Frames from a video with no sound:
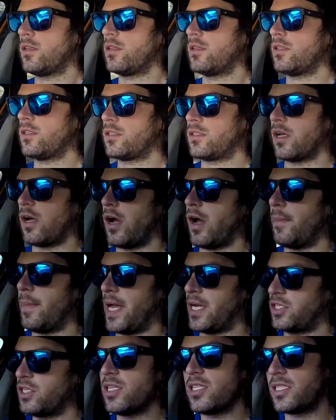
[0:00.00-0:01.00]
So I'm
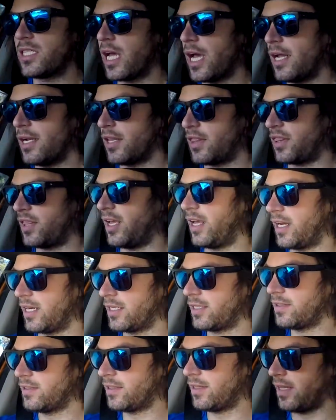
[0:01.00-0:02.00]
actually starting to think
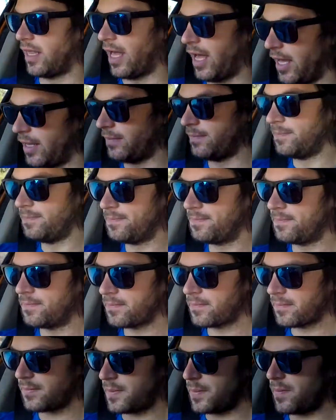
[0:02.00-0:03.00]
that
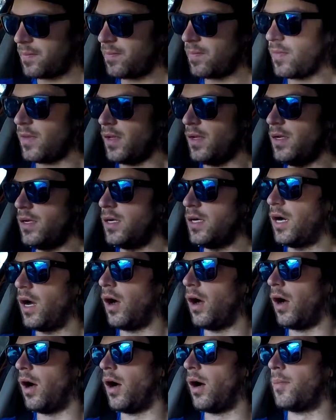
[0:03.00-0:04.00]

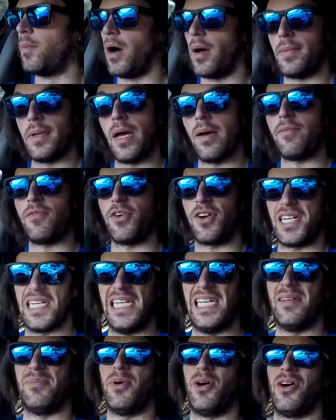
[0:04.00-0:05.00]
I might be up for a
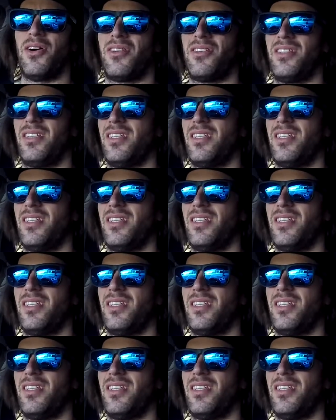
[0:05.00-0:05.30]
gearbox.